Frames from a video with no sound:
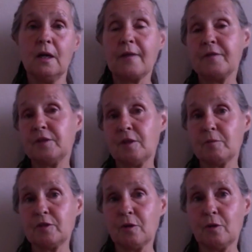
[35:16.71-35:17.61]
at the
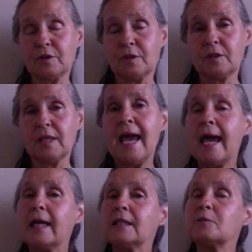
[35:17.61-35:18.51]
summer solstice.
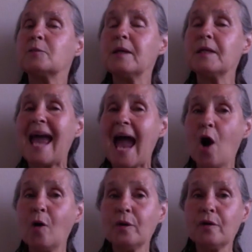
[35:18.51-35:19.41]
And it's been
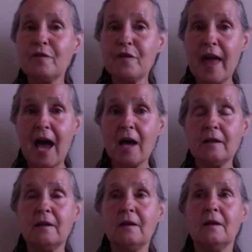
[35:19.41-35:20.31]
out of
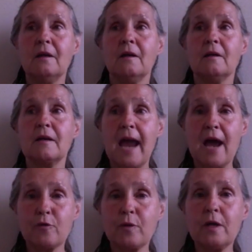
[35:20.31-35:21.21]
that
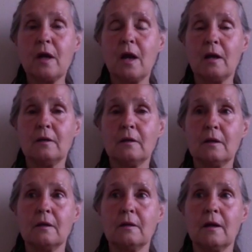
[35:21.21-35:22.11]
gathering
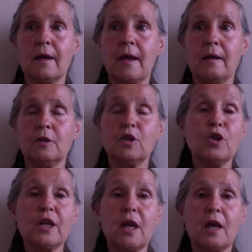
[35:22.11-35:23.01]
and
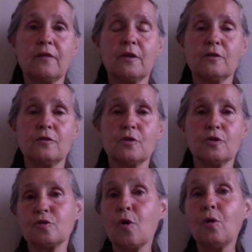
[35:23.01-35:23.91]
looking at
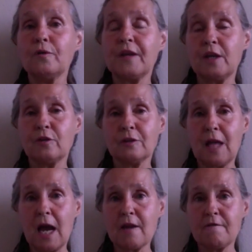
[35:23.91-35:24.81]
the soul and the inner
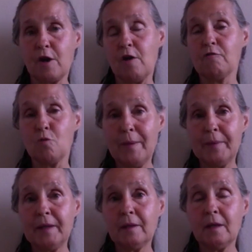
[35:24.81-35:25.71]
life of
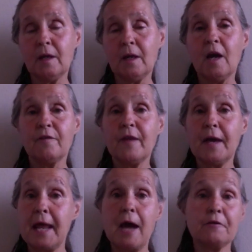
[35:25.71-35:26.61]
women,
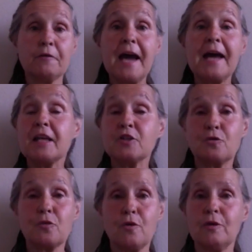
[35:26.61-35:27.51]
that out of that
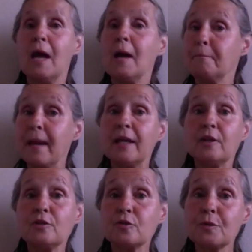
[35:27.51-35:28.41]
has grown
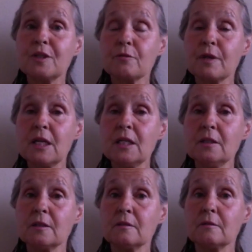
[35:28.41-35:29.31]
maidens
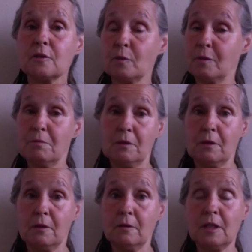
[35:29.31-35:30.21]
retreats. So we meet
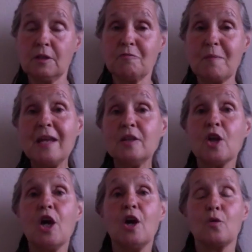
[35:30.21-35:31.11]
the needs of
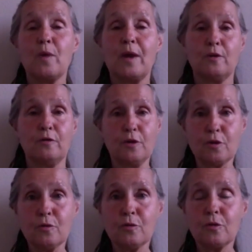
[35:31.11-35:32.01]
maidens, Red Earth
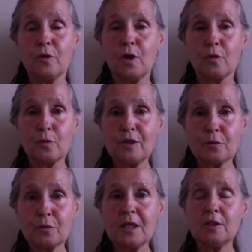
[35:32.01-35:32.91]
Youth
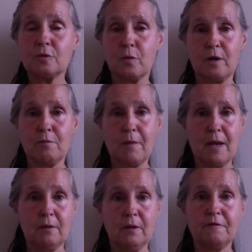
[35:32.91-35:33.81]
retreats where
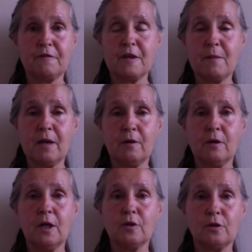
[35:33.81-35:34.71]
male and
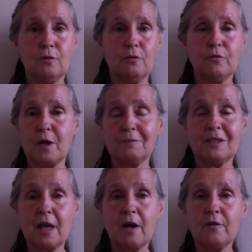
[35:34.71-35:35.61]
female youth come
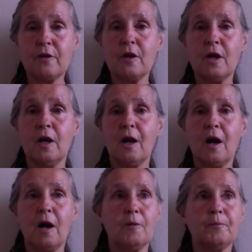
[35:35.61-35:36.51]
together,
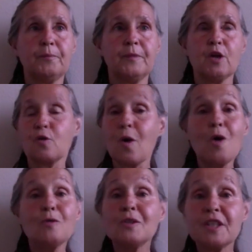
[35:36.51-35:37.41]

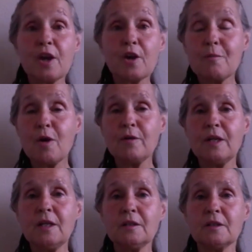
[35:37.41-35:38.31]
crone
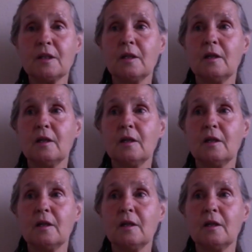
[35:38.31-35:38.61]
ceremonies,